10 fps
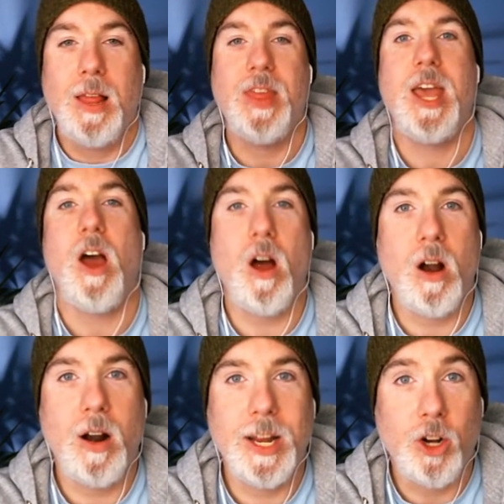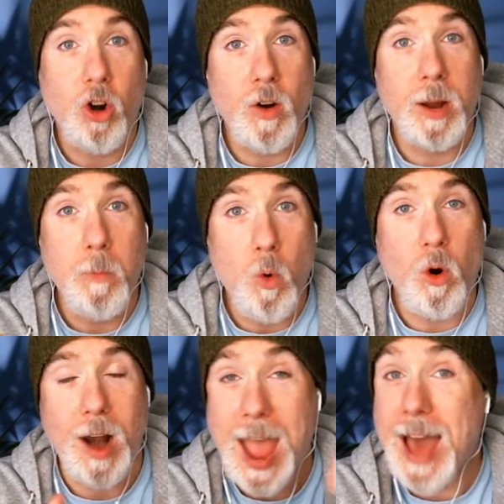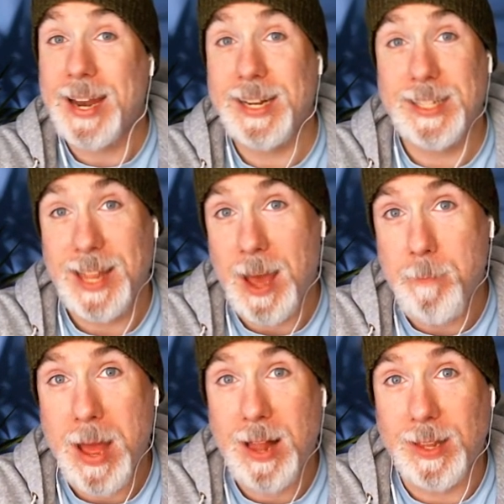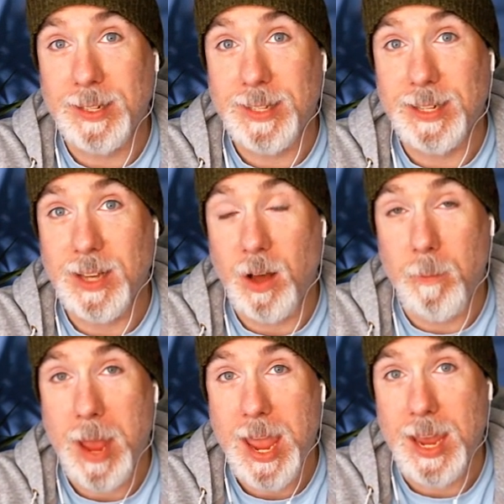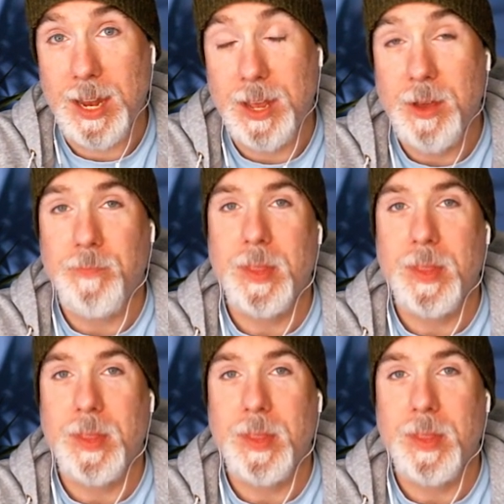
They are incurring more, adding to that balance that's unpaid,